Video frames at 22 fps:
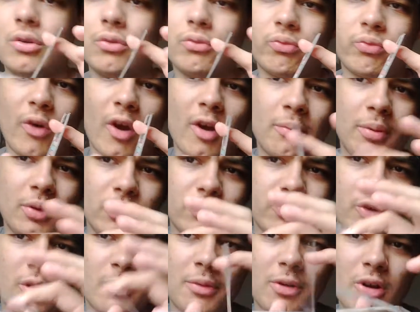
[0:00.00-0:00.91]

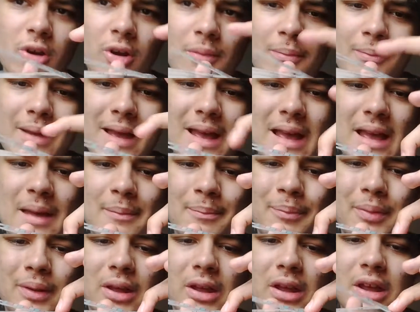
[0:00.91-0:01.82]
Roblox Robot Combat,
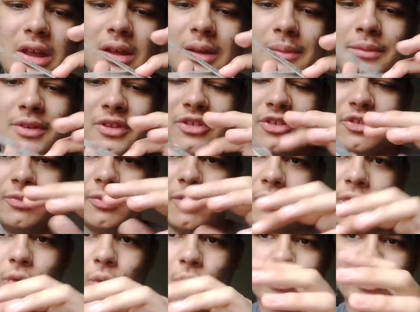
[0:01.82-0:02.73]
but this is,
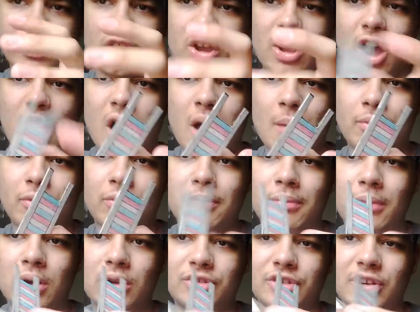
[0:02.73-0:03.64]
of course, a cardboard
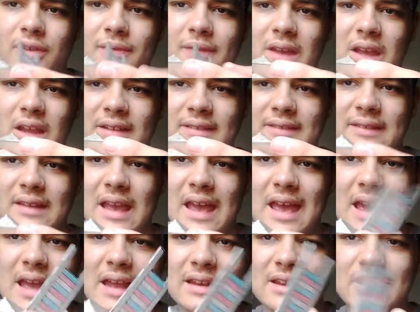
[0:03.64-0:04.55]
model of it,
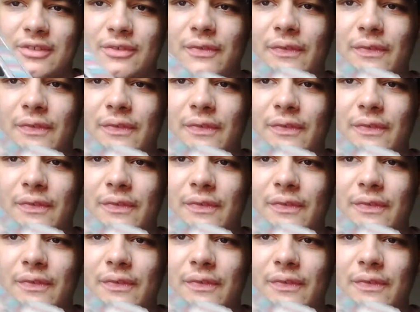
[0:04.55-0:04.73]
and it's